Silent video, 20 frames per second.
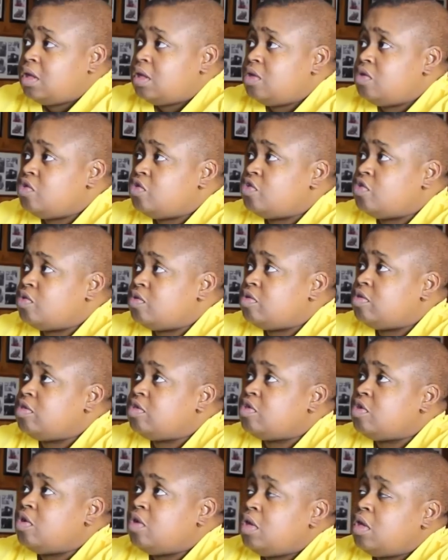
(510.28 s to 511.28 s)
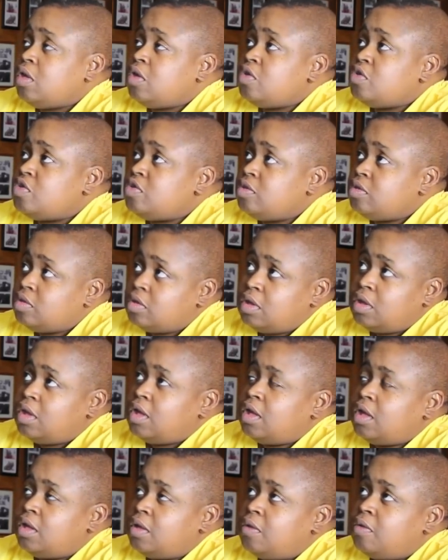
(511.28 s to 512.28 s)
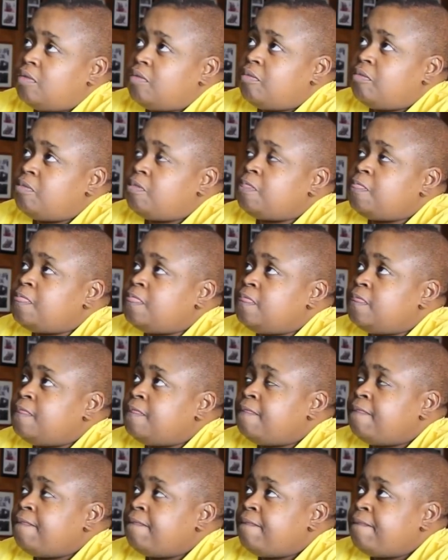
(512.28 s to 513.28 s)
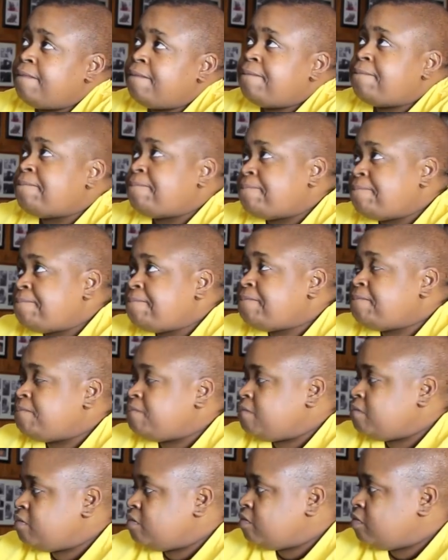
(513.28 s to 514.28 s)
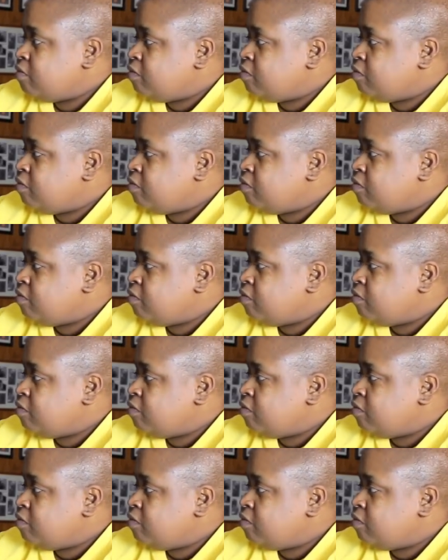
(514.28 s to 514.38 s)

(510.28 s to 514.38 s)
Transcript: This person isn't speaking.